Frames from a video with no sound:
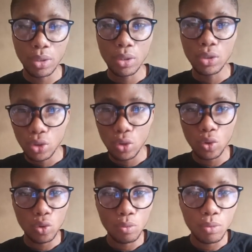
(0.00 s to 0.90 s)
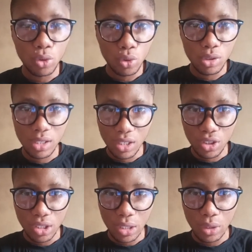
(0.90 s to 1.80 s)
So use snail
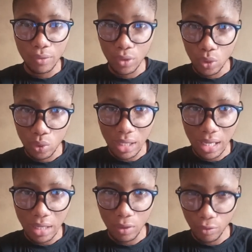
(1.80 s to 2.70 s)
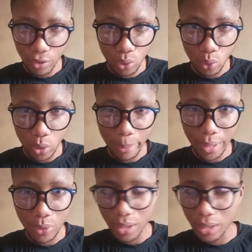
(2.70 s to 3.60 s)
shell if you don't know
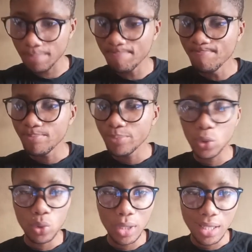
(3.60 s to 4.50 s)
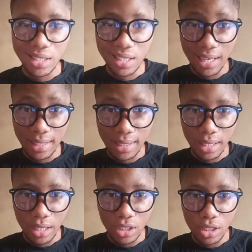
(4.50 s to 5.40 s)
about this. So you are using 80
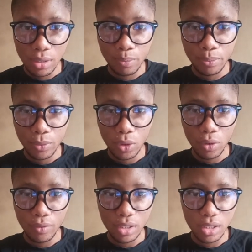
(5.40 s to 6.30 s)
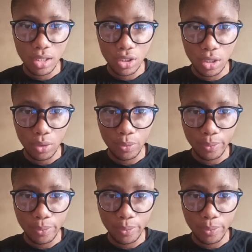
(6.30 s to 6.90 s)
kg of the snail shell.